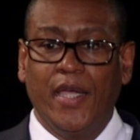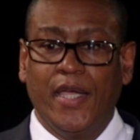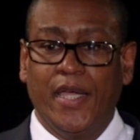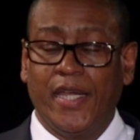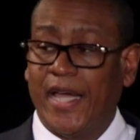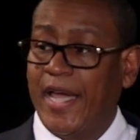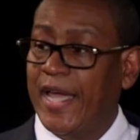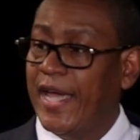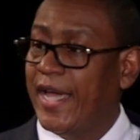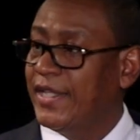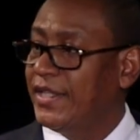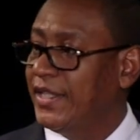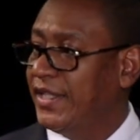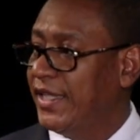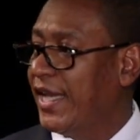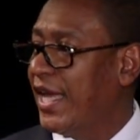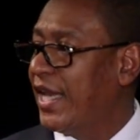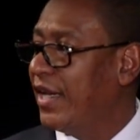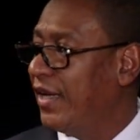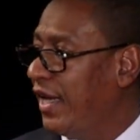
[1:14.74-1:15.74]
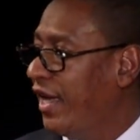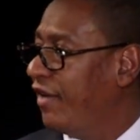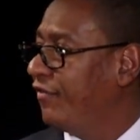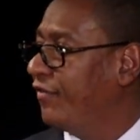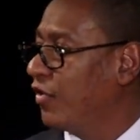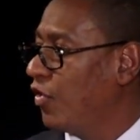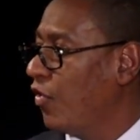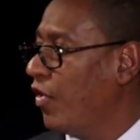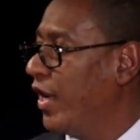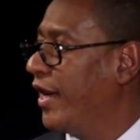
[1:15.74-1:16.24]
And I had to get out of
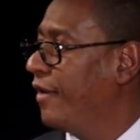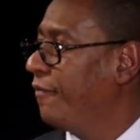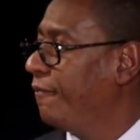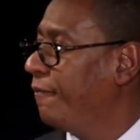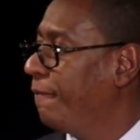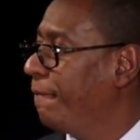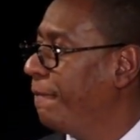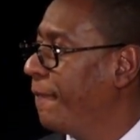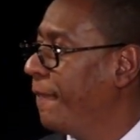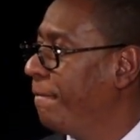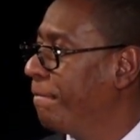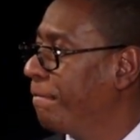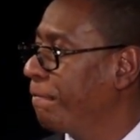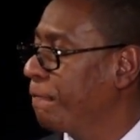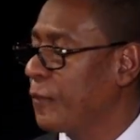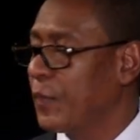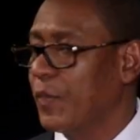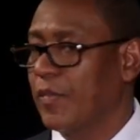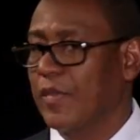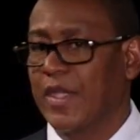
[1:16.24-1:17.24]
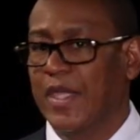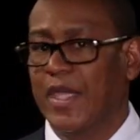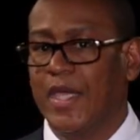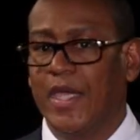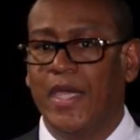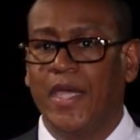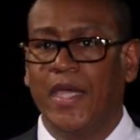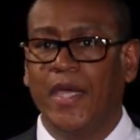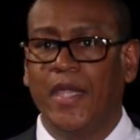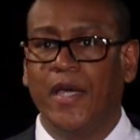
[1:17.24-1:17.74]
life of crime.
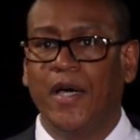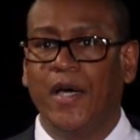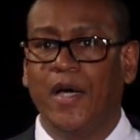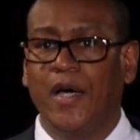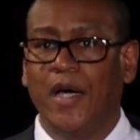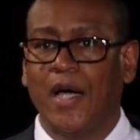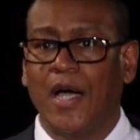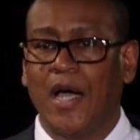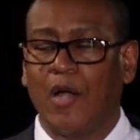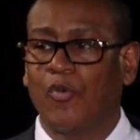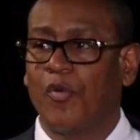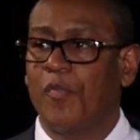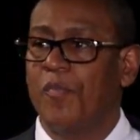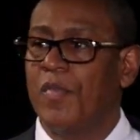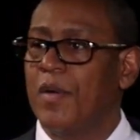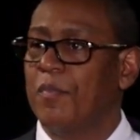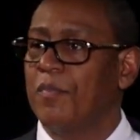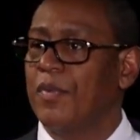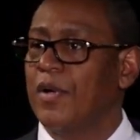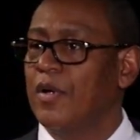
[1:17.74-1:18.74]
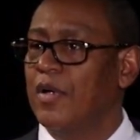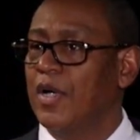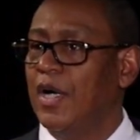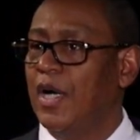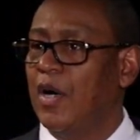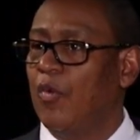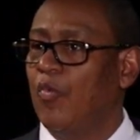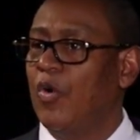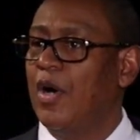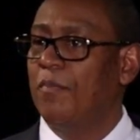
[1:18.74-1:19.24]
And I remember
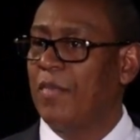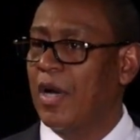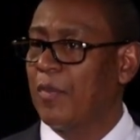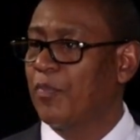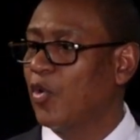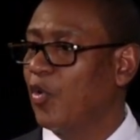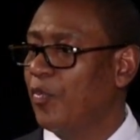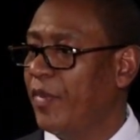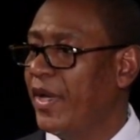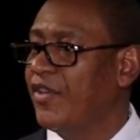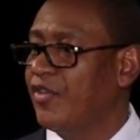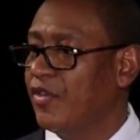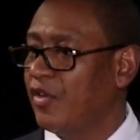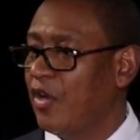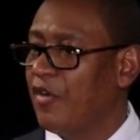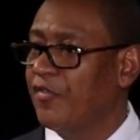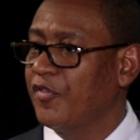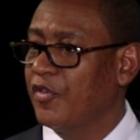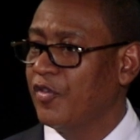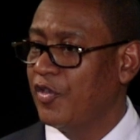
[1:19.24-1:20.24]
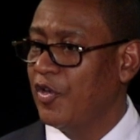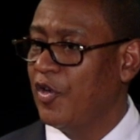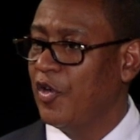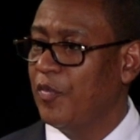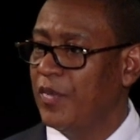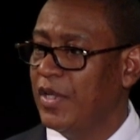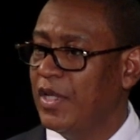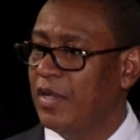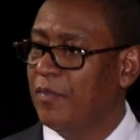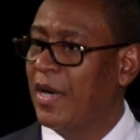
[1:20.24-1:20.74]
what my probation officer
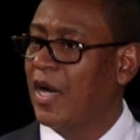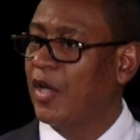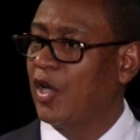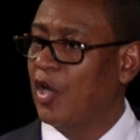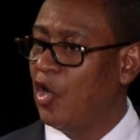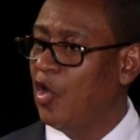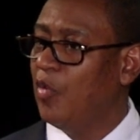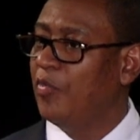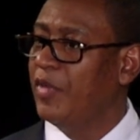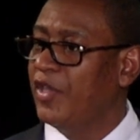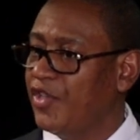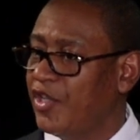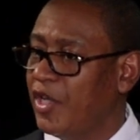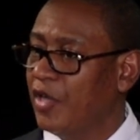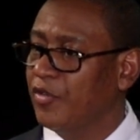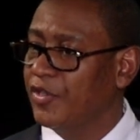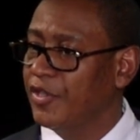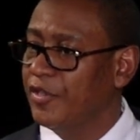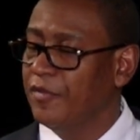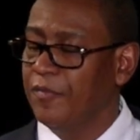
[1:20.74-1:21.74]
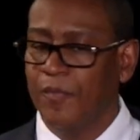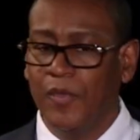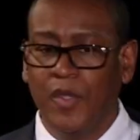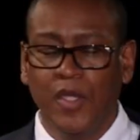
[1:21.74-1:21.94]
told me about a homeless shelter.